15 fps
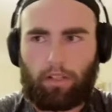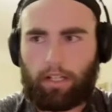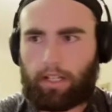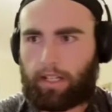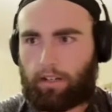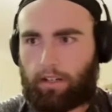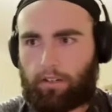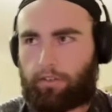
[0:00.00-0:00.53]
Didn't know
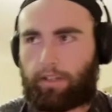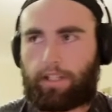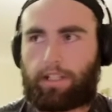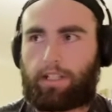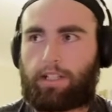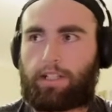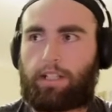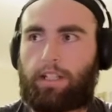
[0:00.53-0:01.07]
that character
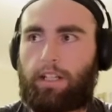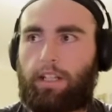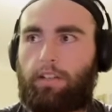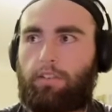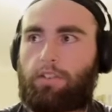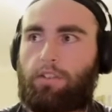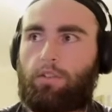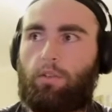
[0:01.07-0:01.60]
existed
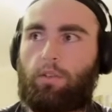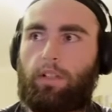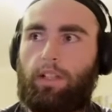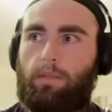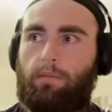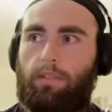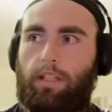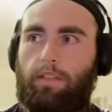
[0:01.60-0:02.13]
either. So
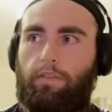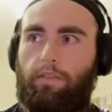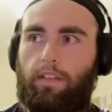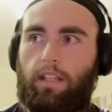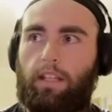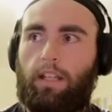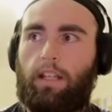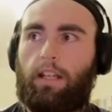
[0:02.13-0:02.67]
this was
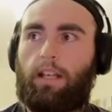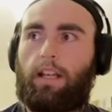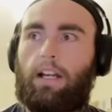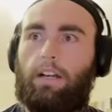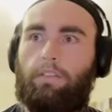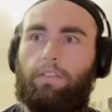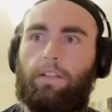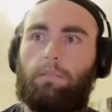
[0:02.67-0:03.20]
definitely
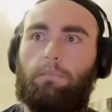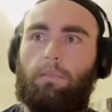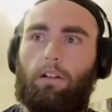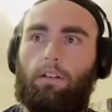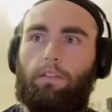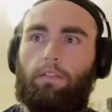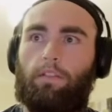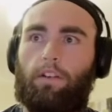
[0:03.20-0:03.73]
a film
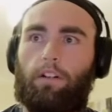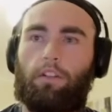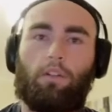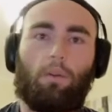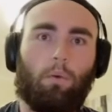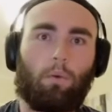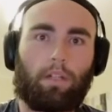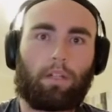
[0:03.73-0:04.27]
of
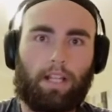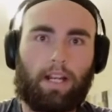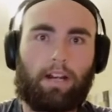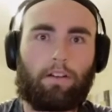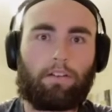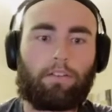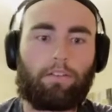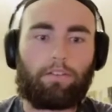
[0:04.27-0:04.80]
unknown
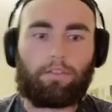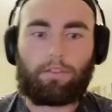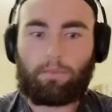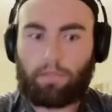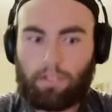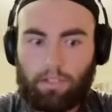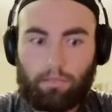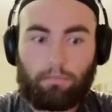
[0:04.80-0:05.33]
characters
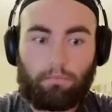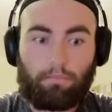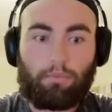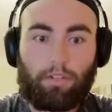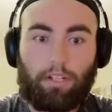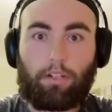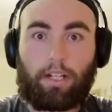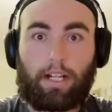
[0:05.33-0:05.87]
with some
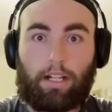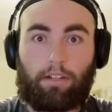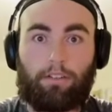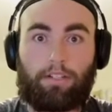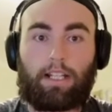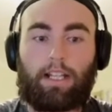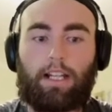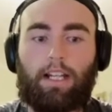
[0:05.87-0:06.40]
pretty good
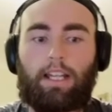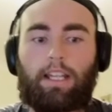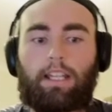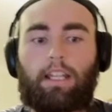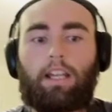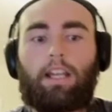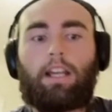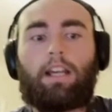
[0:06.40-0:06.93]
actors that I
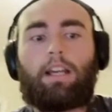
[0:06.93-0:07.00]
like.